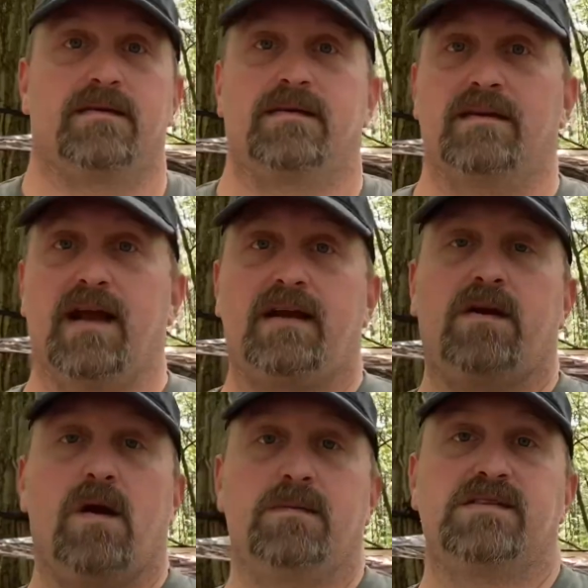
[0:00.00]
Like,
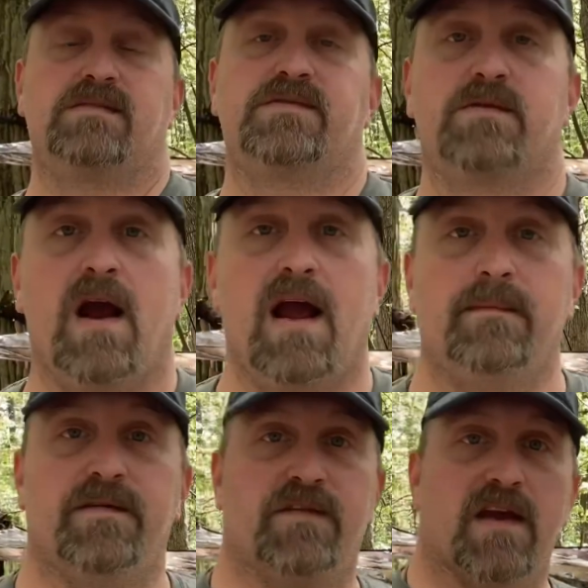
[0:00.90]
comment,
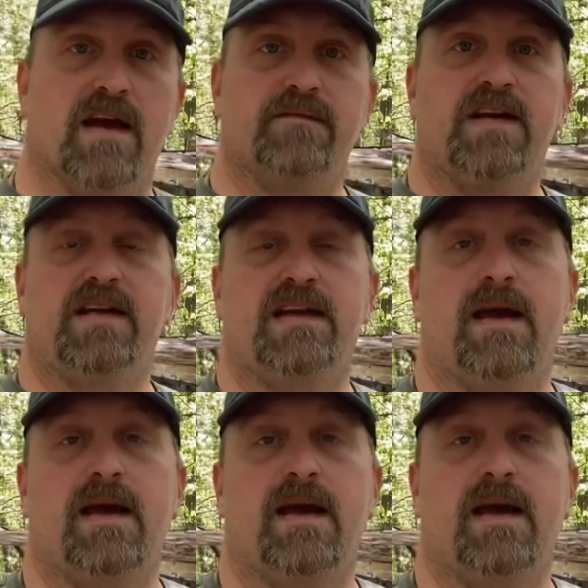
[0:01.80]
subscribe. If you haven't hit